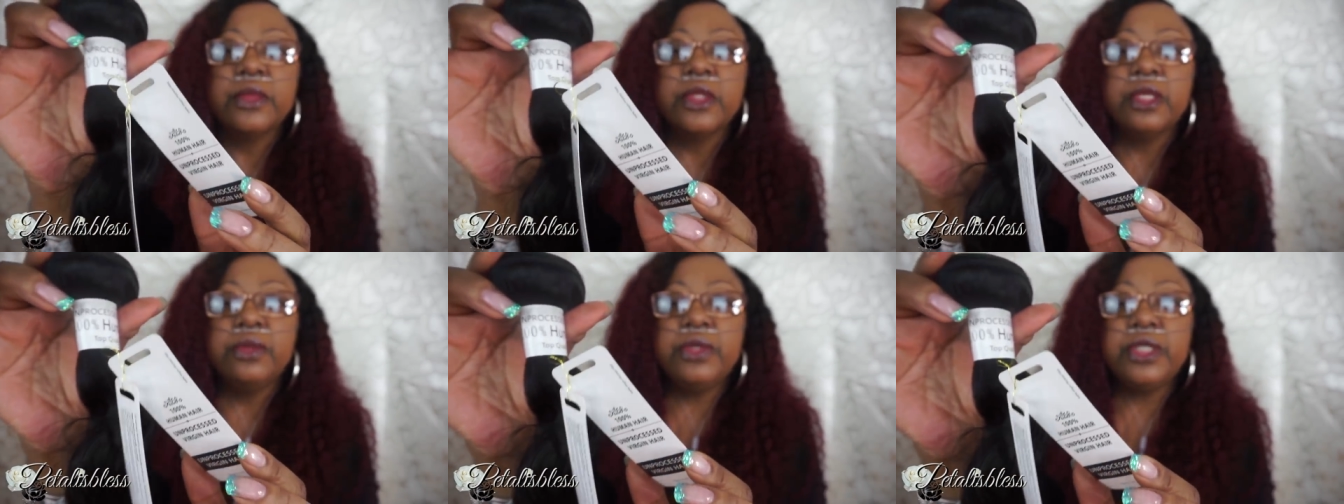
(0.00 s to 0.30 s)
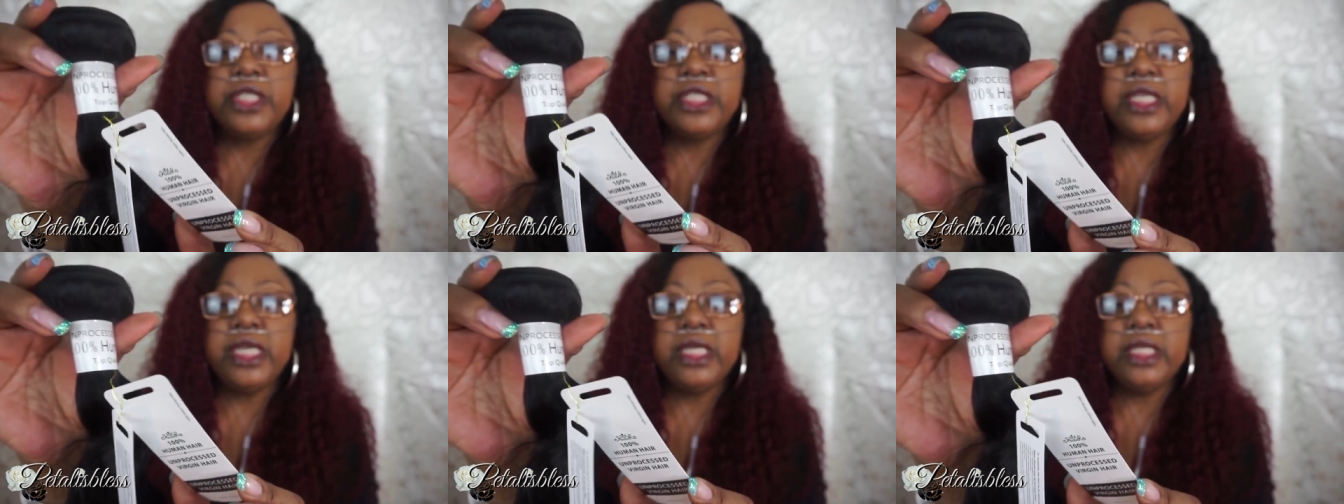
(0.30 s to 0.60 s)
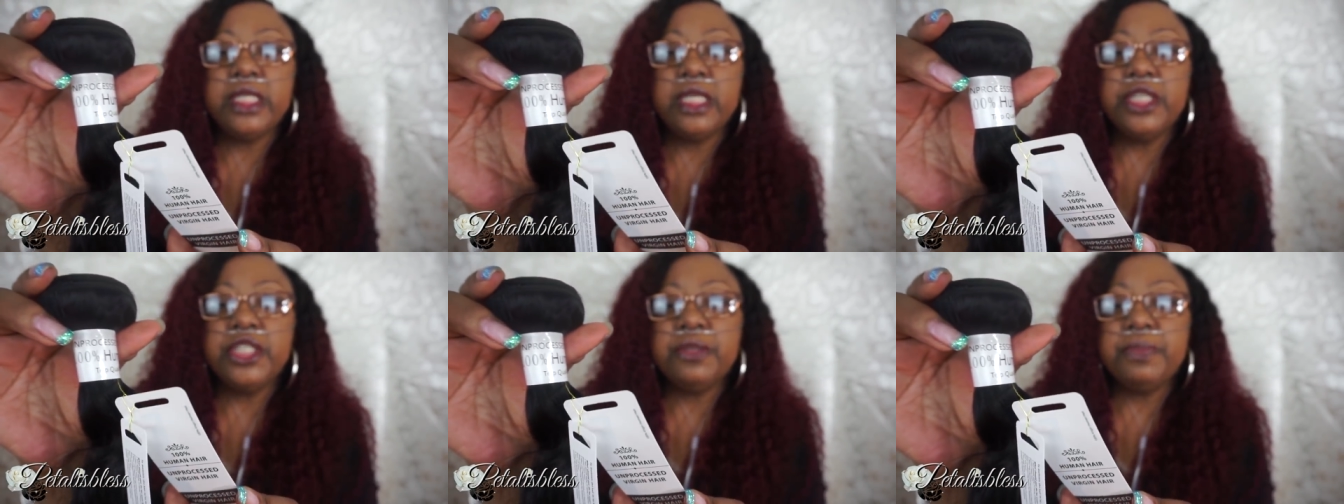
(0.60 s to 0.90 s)
which
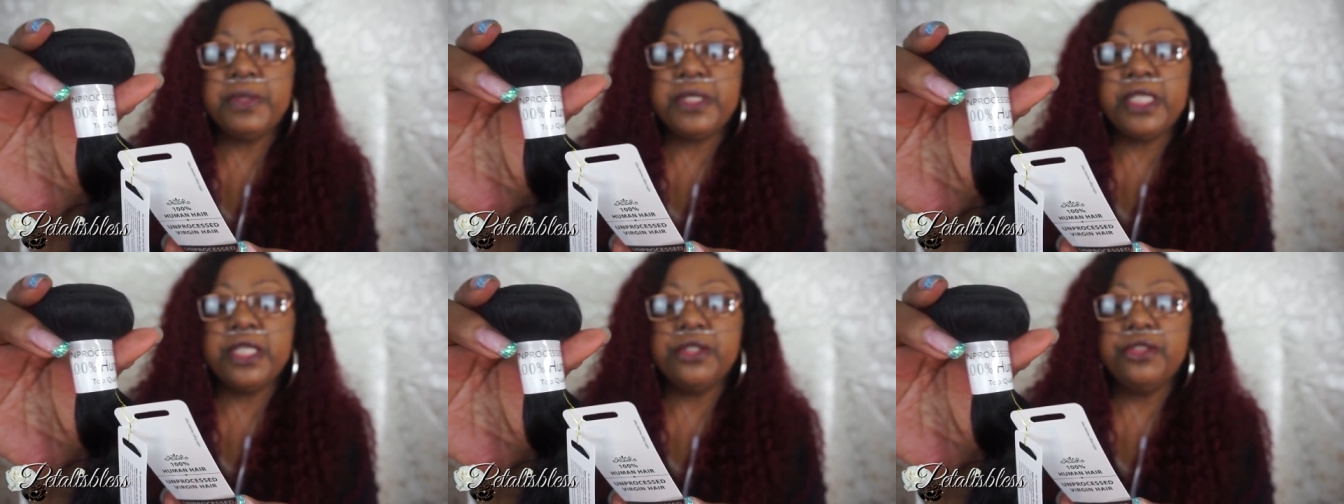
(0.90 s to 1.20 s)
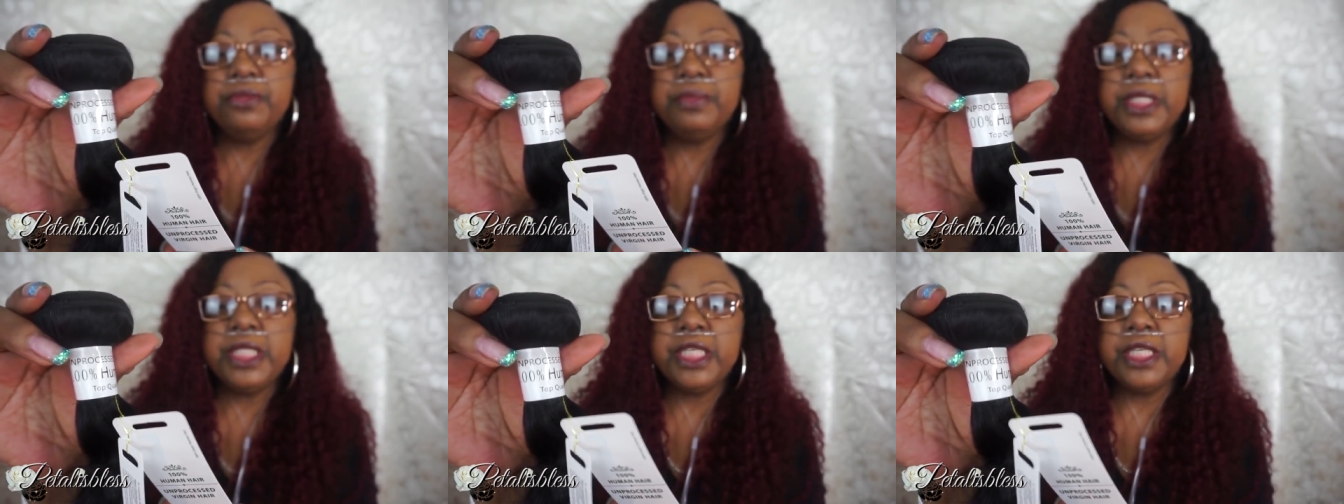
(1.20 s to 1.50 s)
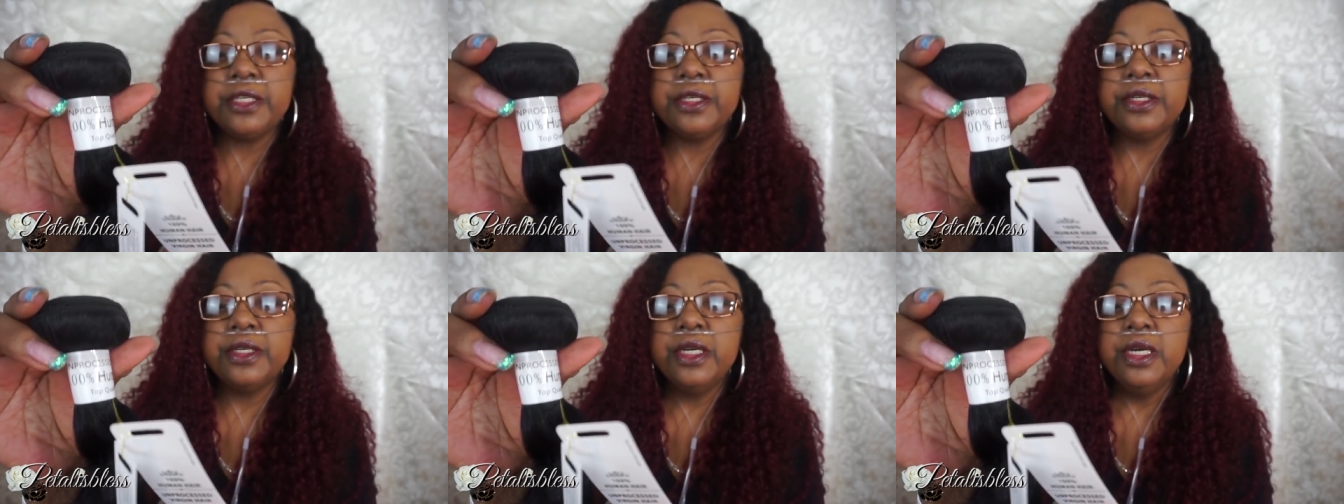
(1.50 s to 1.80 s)
says 100% human
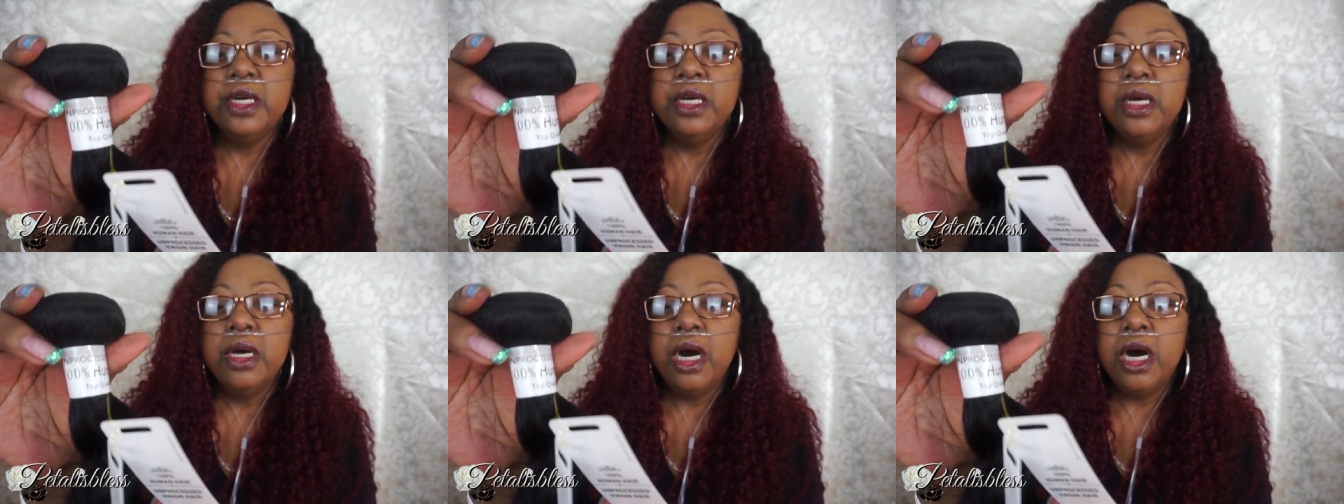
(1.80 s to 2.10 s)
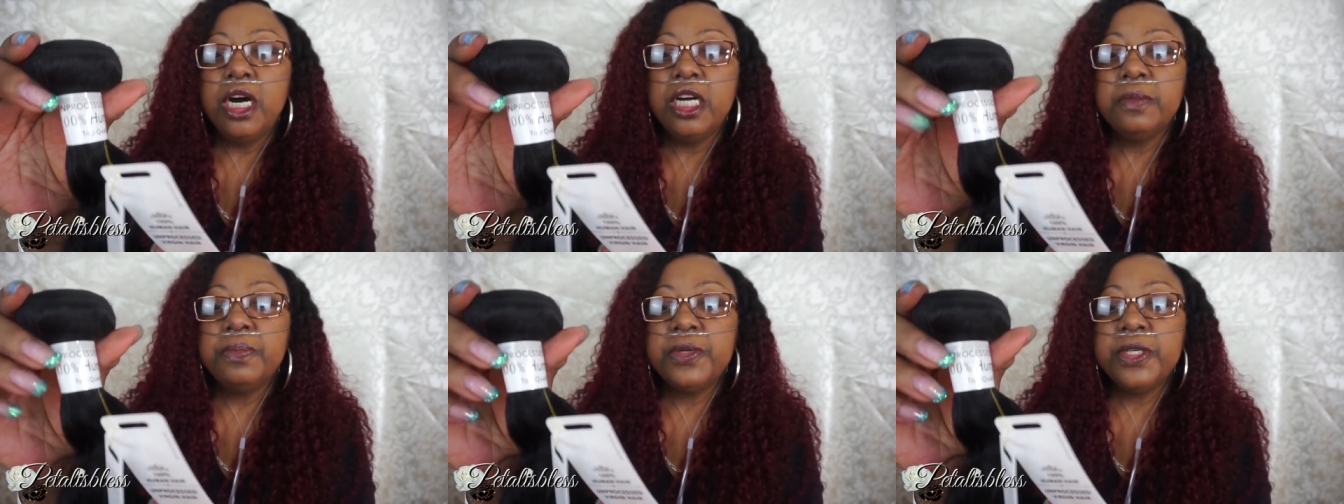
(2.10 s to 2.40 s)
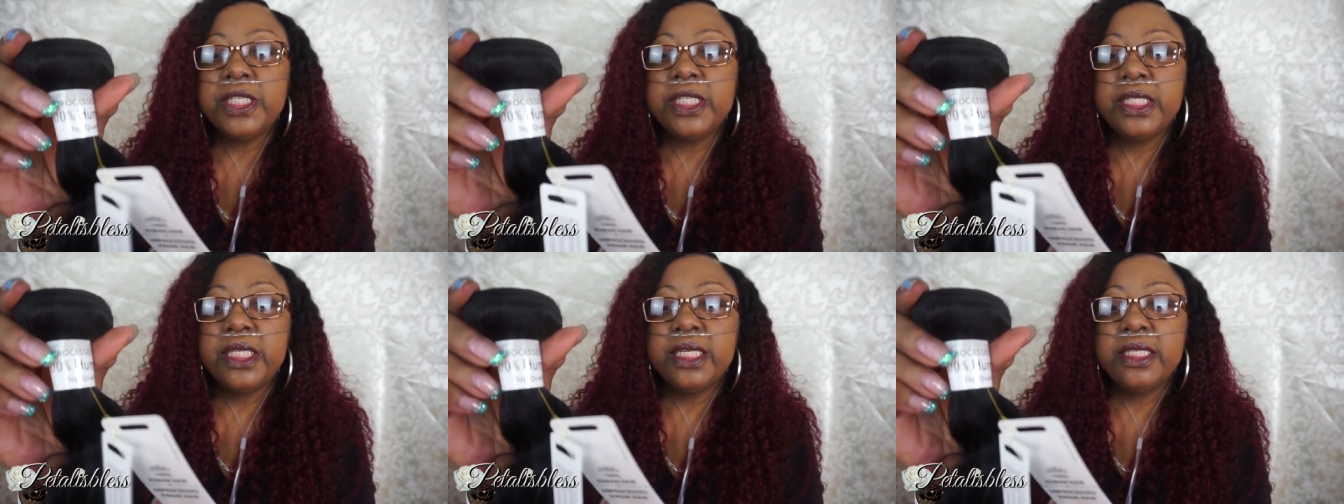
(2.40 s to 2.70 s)
hair,
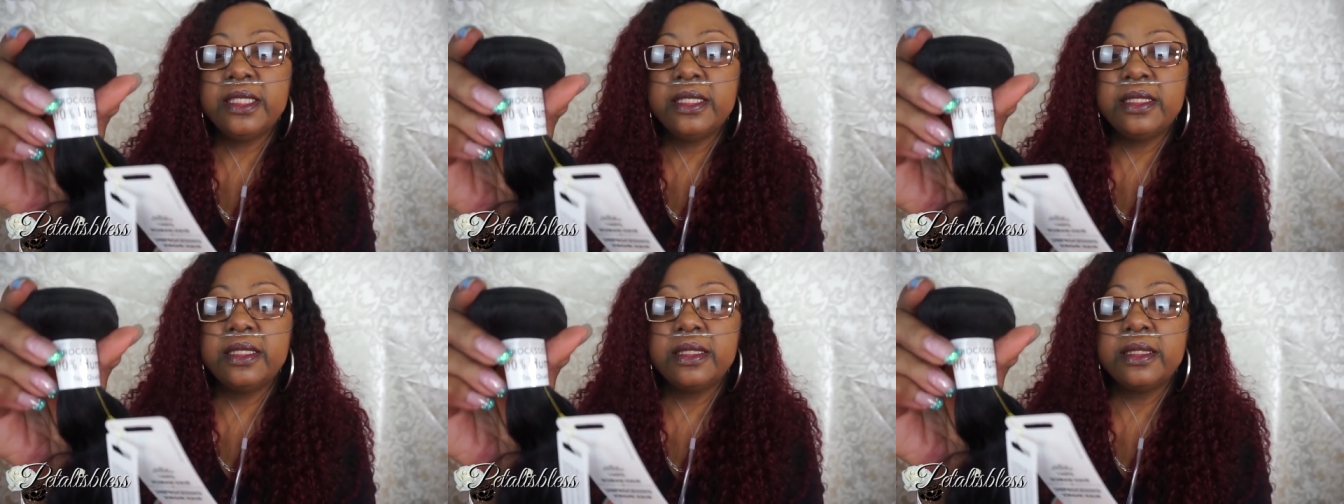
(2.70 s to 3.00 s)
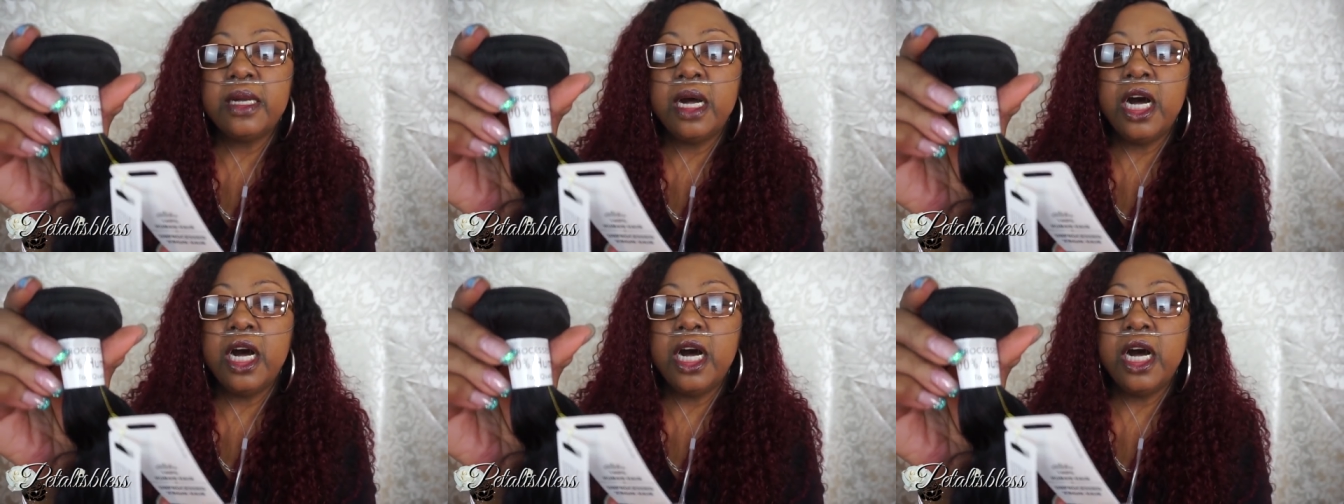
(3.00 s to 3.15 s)
unprocessed,